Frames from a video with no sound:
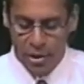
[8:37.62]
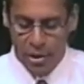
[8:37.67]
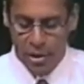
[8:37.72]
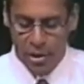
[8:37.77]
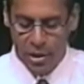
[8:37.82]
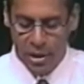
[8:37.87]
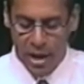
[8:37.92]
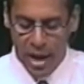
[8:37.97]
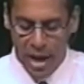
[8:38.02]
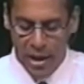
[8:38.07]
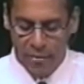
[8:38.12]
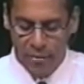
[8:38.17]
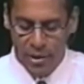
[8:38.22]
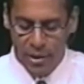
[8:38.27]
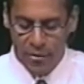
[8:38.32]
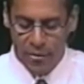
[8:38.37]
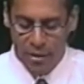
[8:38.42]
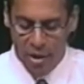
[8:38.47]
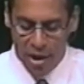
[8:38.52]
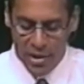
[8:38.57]
the God of
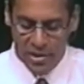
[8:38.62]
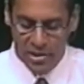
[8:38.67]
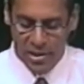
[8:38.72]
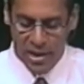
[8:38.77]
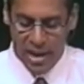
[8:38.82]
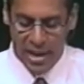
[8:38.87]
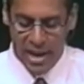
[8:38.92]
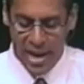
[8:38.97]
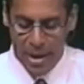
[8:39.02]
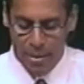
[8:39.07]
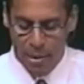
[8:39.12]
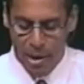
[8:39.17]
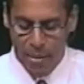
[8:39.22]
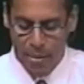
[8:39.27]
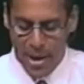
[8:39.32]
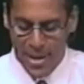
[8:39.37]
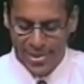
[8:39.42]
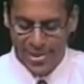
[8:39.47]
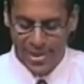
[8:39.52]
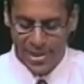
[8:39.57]
their fathers, the God of Abraham,
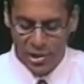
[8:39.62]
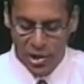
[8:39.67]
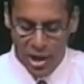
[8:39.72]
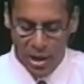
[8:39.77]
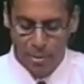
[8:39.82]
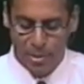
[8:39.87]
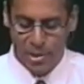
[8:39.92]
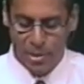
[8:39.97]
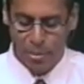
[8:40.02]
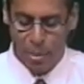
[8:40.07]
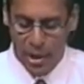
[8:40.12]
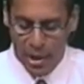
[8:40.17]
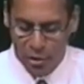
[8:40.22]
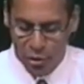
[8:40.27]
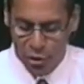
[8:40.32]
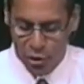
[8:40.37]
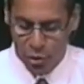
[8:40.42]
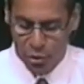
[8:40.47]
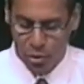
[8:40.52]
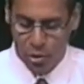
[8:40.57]
Isaac, and Jacob, has appeared
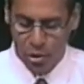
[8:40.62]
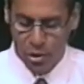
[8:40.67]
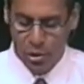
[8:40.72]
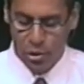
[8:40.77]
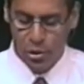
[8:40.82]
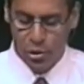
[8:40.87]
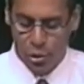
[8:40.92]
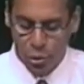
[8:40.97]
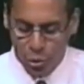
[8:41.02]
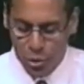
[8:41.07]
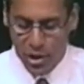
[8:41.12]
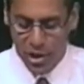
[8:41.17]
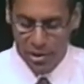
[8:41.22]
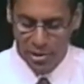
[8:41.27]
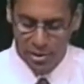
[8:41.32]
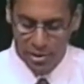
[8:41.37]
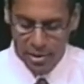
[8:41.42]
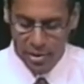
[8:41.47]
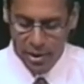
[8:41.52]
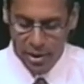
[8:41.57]
to you. Do
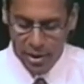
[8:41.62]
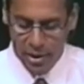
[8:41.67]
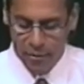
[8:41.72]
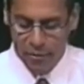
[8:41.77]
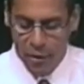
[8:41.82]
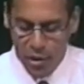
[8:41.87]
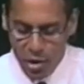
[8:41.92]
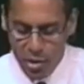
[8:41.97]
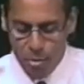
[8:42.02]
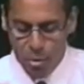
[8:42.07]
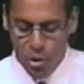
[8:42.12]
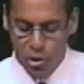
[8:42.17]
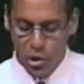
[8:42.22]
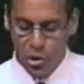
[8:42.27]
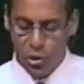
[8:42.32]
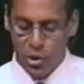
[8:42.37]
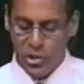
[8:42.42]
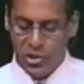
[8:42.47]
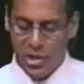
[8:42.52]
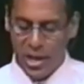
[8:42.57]
this. Furthermore, the
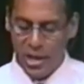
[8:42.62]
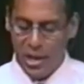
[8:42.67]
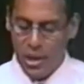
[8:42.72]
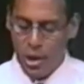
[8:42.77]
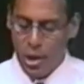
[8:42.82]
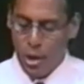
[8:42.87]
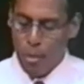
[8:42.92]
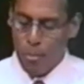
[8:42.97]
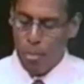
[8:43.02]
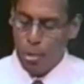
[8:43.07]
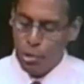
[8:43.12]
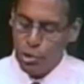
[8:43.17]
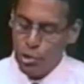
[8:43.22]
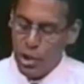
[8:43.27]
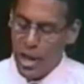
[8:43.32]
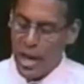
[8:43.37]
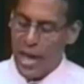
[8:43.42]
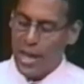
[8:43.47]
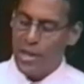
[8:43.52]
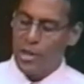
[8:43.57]
Lord said, put
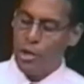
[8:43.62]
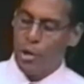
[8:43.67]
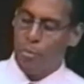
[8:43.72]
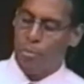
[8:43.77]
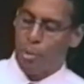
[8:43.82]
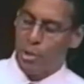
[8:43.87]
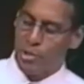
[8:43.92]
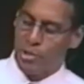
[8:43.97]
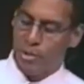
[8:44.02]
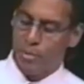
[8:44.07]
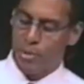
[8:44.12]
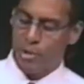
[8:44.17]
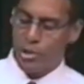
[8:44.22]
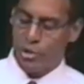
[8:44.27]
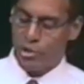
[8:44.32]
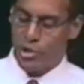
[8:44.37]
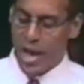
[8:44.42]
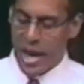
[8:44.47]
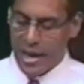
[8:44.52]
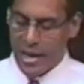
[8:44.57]
your hand in your bosom, in
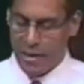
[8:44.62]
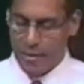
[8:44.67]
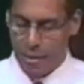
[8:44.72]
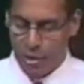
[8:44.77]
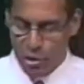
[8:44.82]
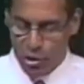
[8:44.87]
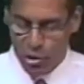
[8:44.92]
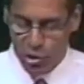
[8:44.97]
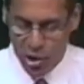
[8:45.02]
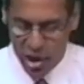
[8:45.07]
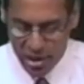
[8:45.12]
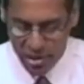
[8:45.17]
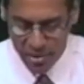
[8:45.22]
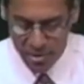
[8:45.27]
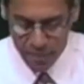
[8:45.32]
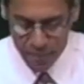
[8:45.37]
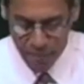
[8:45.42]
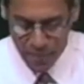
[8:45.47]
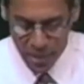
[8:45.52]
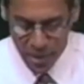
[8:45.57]
your jacket, on your
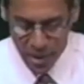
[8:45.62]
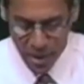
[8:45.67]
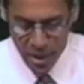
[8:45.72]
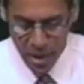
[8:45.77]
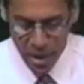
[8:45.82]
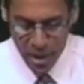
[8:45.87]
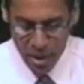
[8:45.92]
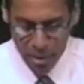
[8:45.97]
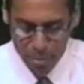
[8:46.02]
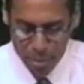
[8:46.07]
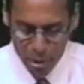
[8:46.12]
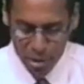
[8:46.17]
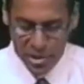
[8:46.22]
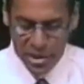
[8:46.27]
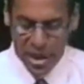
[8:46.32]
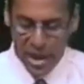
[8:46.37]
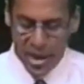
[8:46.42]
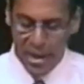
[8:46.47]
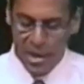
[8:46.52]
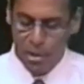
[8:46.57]
chest. He put his
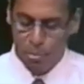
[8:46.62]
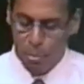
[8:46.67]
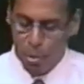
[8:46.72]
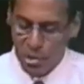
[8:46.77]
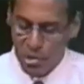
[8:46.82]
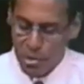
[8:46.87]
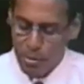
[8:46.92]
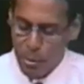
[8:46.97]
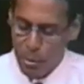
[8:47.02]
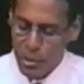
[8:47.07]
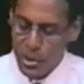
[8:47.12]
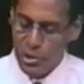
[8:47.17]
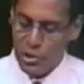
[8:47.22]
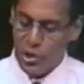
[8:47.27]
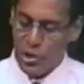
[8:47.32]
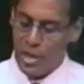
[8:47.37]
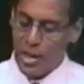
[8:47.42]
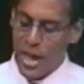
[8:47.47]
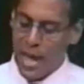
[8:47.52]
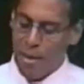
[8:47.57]
hand in his bosom, and when he
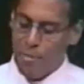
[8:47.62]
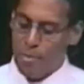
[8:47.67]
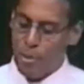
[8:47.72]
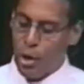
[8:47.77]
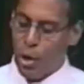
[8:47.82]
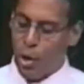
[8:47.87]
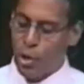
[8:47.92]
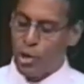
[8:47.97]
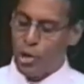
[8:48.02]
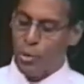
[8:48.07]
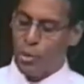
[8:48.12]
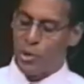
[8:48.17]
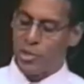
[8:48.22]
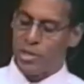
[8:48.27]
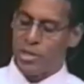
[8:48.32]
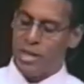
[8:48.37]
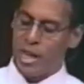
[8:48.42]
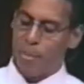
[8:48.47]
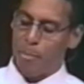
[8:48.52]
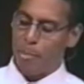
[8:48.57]
took it out, behold, it
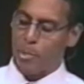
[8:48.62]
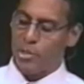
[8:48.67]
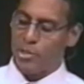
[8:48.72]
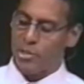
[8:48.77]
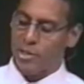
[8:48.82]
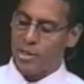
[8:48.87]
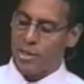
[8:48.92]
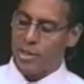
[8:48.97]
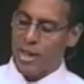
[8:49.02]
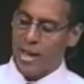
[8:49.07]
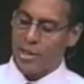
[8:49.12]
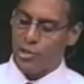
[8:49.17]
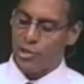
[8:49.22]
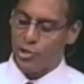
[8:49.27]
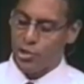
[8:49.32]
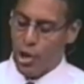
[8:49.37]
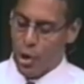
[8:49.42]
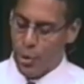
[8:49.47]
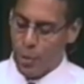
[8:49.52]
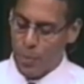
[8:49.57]
was leprous like
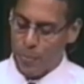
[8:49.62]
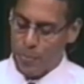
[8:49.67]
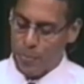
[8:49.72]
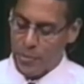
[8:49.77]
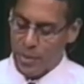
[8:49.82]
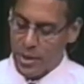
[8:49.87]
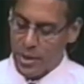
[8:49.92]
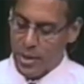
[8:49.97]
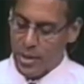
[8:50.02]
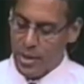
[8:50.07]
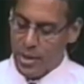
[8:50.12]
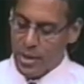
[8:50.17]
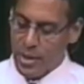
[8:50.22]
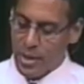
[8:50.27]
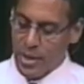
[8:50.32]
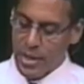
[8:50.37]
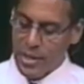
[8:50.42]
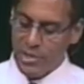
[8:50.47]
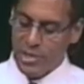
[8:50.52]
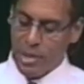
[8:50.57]
snow.
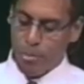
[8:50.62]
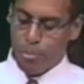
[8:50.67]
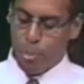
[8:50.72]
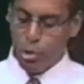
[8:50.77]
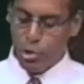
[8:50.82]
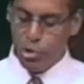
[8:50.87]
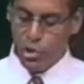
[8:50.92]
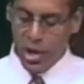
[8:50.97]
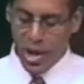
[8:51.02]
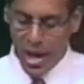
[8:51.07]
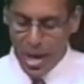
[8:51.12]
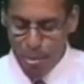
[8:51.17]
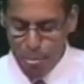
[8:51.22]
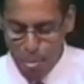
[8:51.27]
He said, put your hand